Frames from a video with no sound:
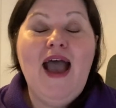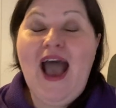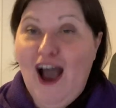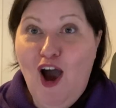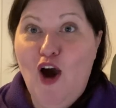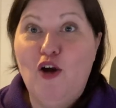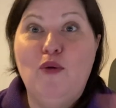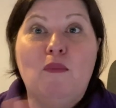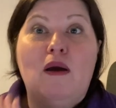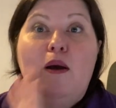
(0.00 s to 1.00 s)
at
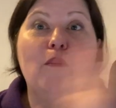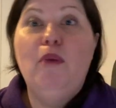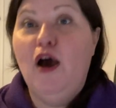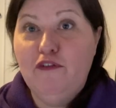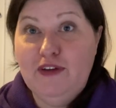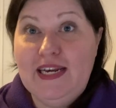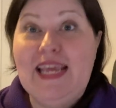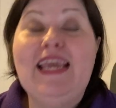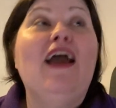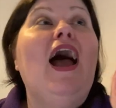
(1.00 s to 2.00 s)
home
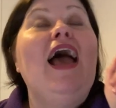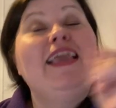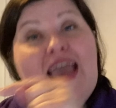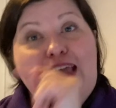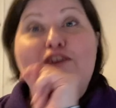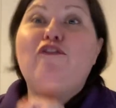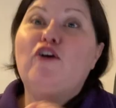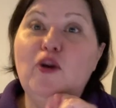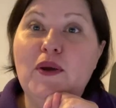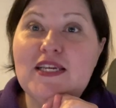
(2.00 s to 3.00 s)
perfectly again
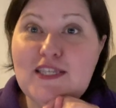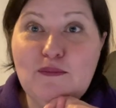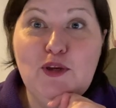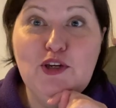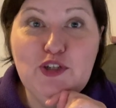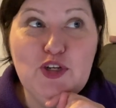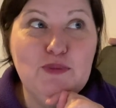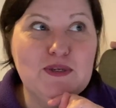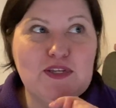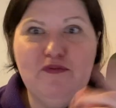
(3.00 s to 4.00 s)
following some
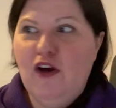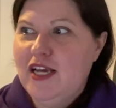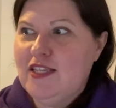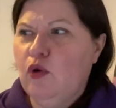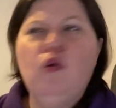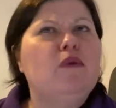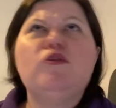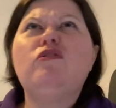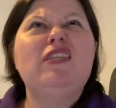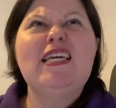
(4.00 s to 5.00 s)
youtuber's advice or it was
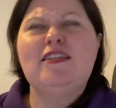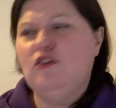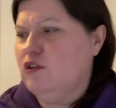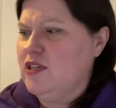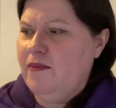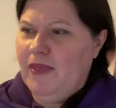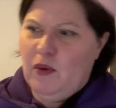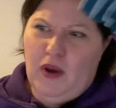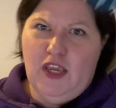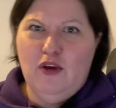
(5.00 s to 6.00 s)
on tiktok or something
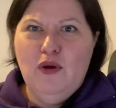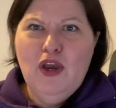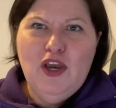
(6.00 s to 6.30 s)
where you